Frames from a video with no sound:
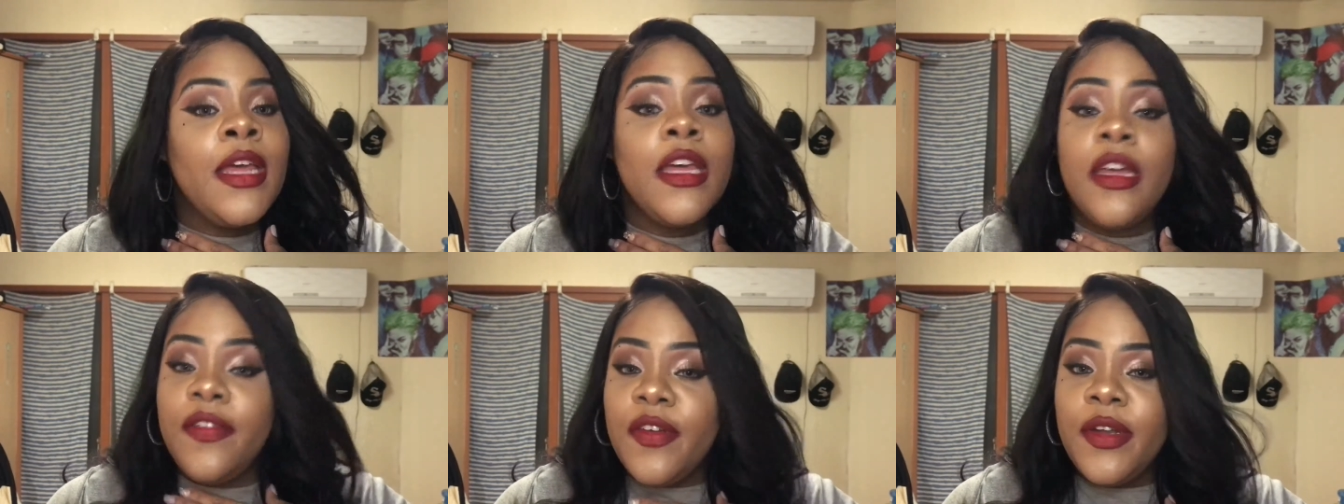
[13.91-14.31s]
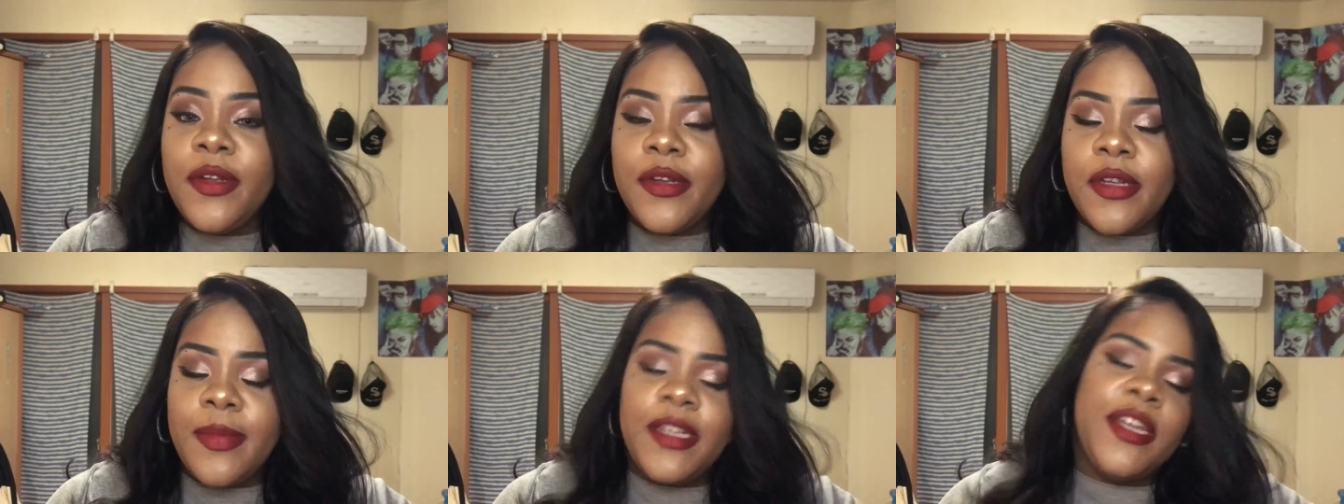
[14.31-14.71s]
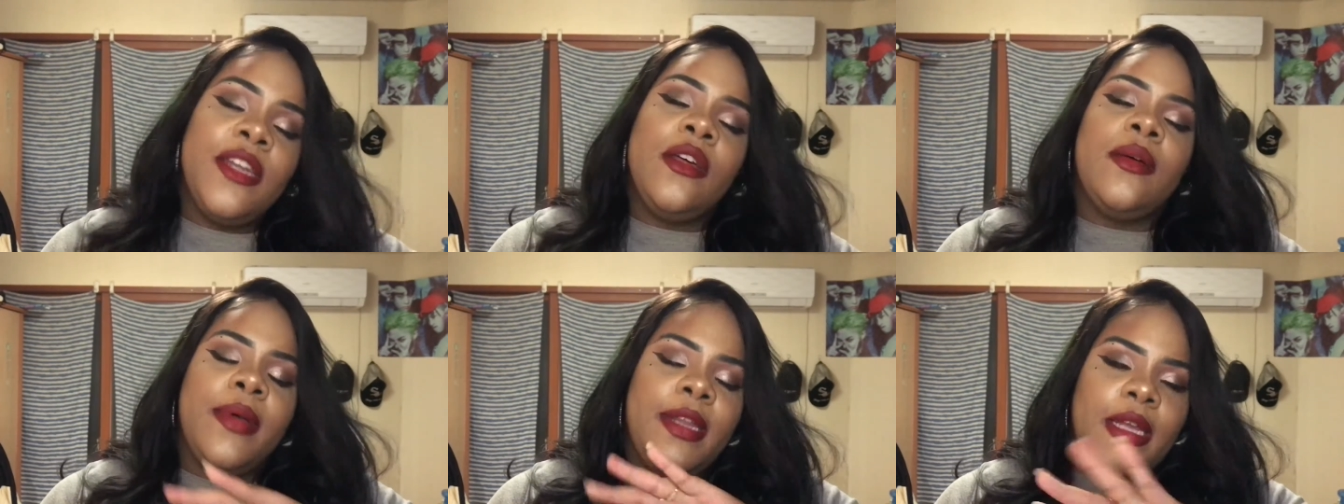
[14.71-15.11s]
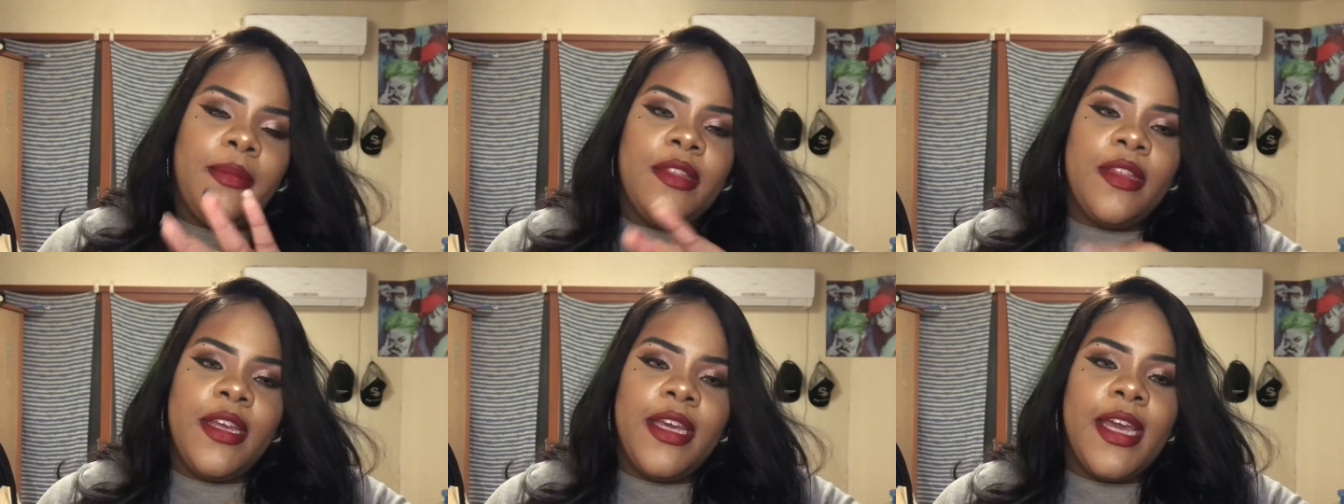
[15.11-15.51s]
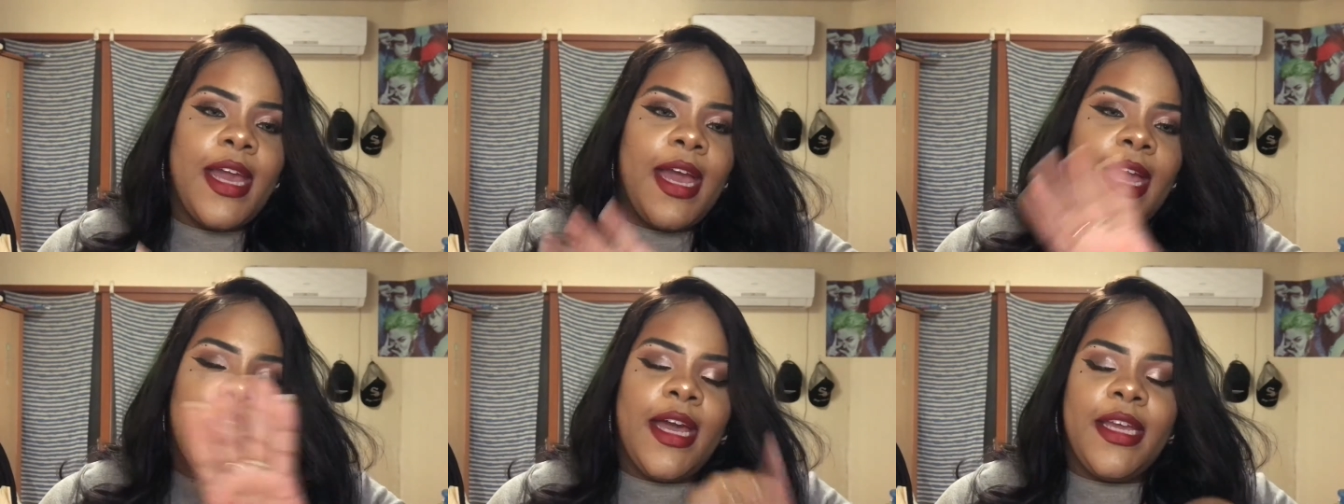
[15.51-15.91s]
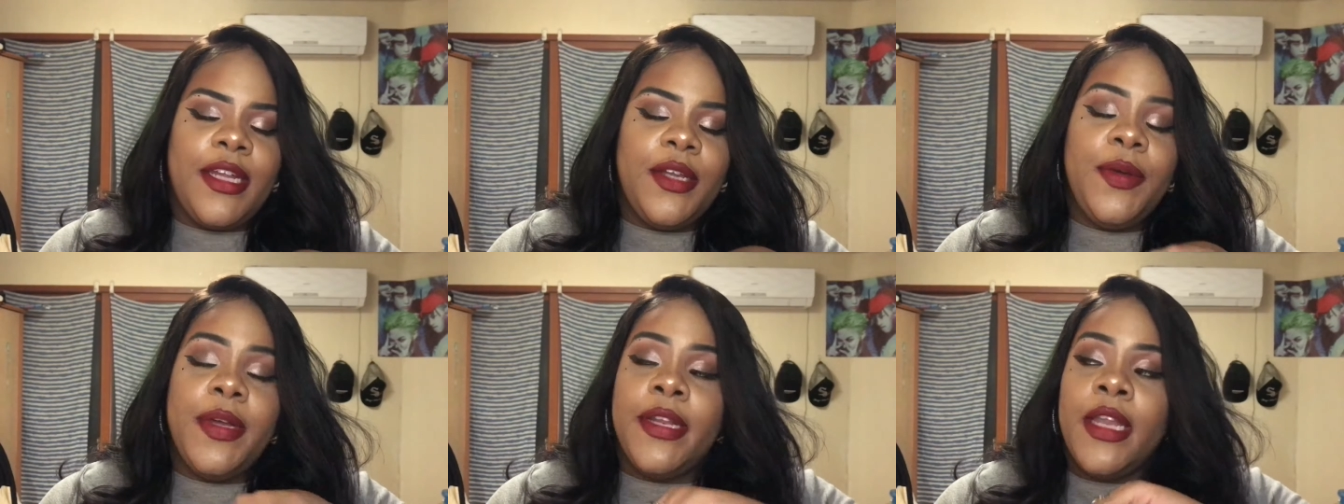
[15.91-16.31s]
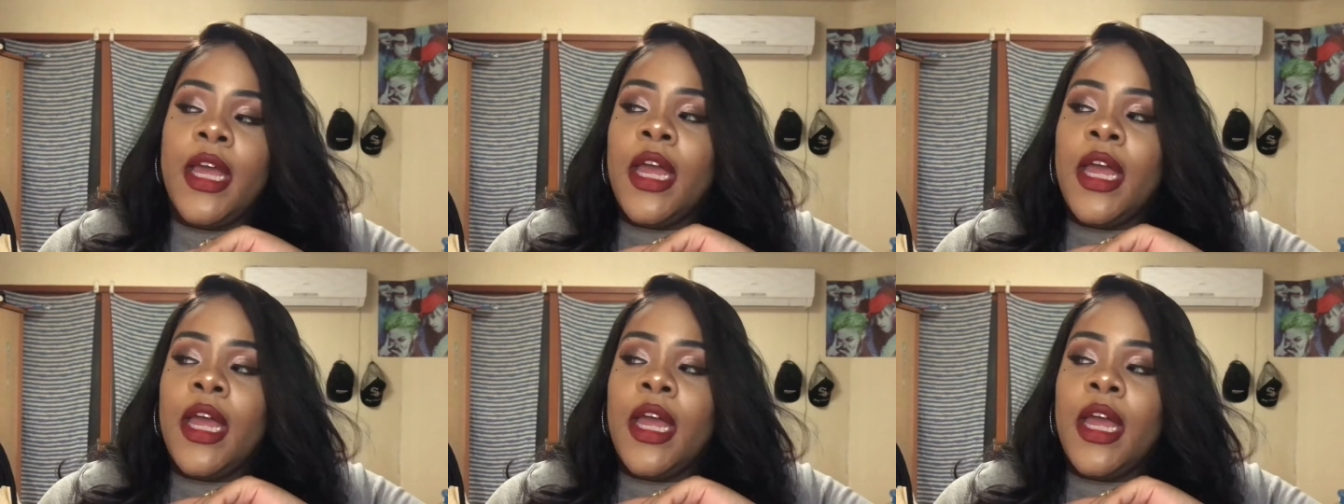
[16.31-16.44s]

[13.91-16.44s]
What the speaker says: If you're new to my channel, my name is Nikki. Hey, how you doing?